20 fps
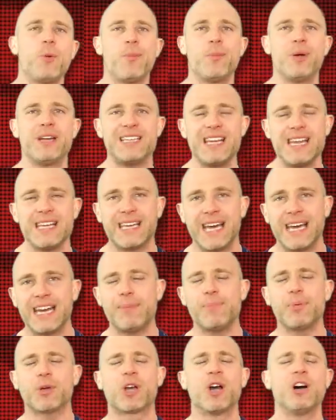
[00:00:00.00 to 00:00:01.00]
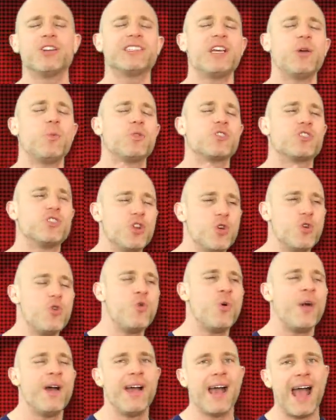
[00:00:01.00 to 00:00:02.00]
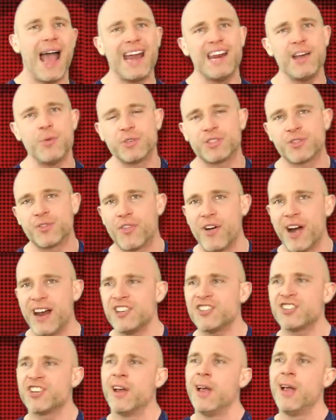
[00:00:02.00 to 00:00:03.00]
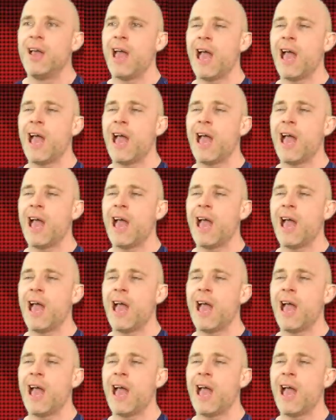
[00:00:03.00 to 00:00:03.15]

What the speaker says: when we did get it because it was new and it was fresh.